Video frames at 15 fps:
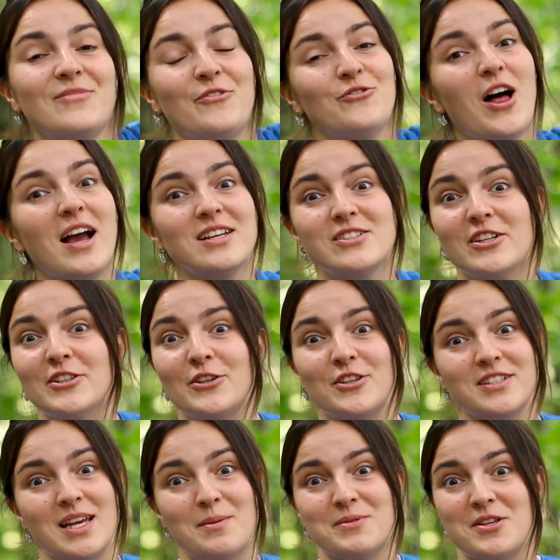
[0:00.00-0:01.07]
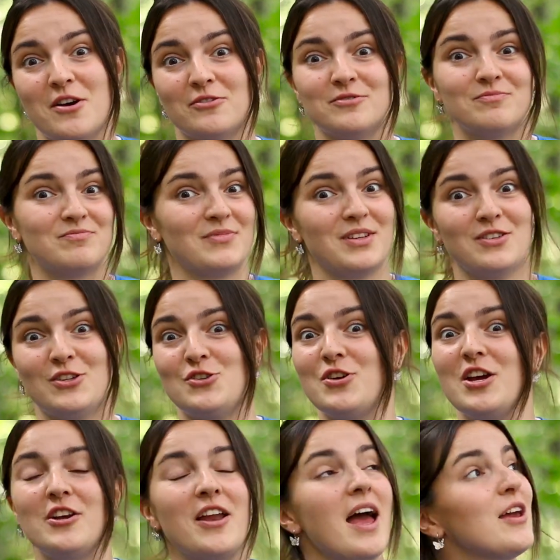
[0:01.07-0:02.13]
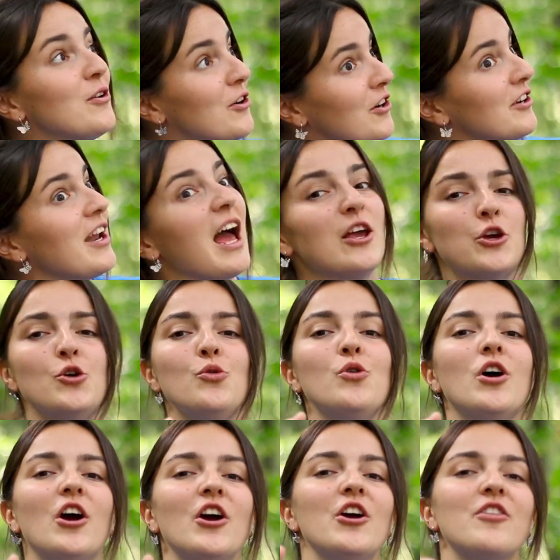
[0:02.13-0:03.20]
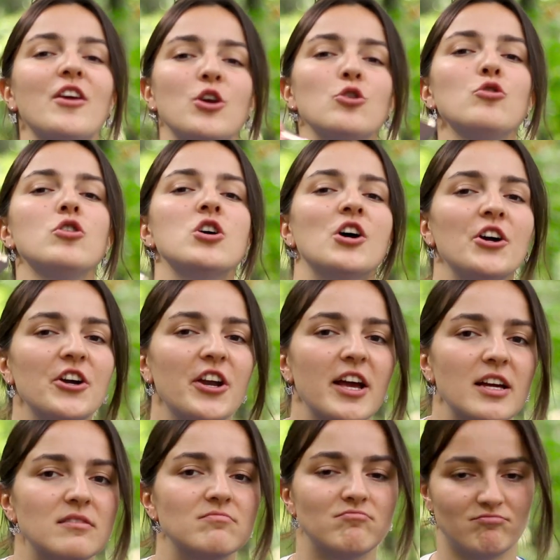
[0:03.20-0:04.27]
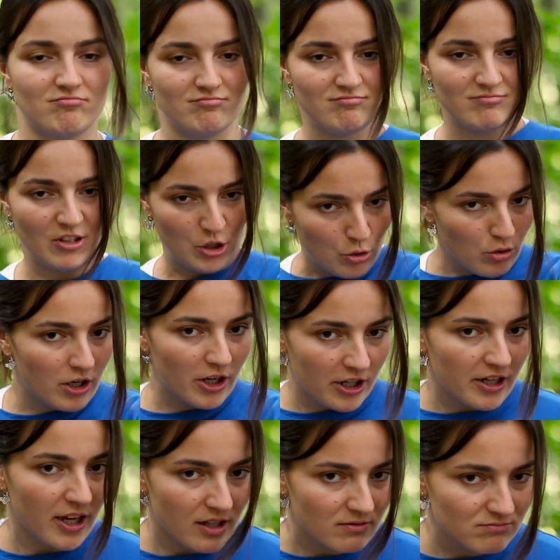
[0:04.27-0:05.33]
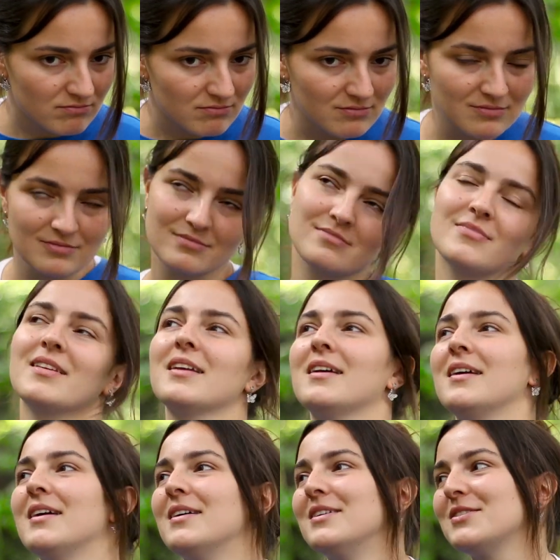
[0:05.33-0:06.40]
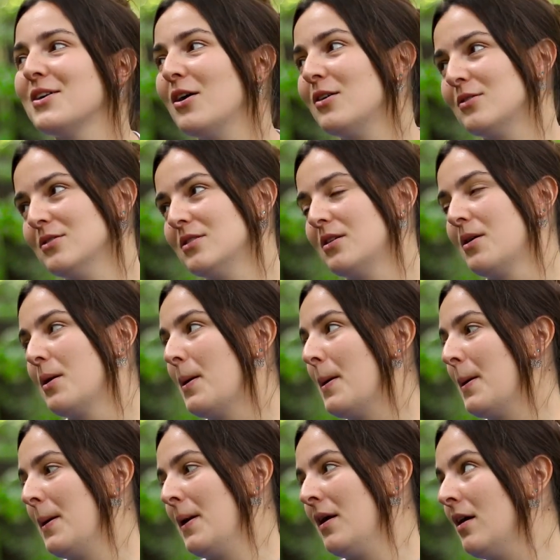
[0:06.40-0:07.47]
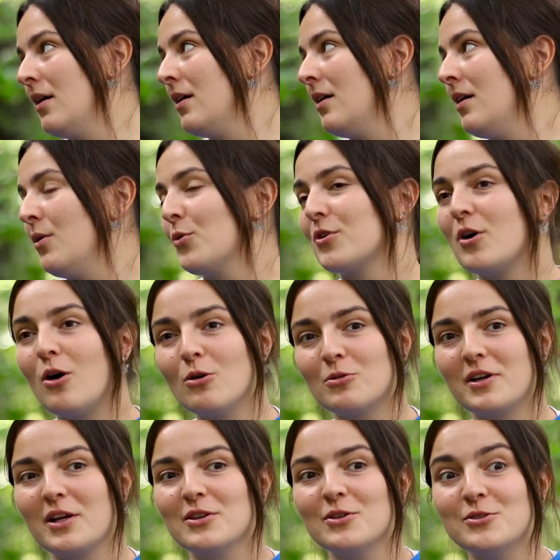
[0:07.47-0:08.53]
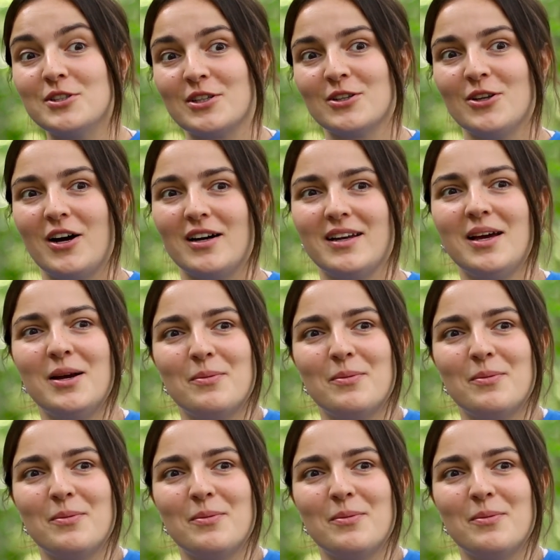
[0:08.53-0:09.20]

The fly is telling you the same stuff. Did you hear that? You heard that. You heard you heard it. You heard it. So we're already losing a lot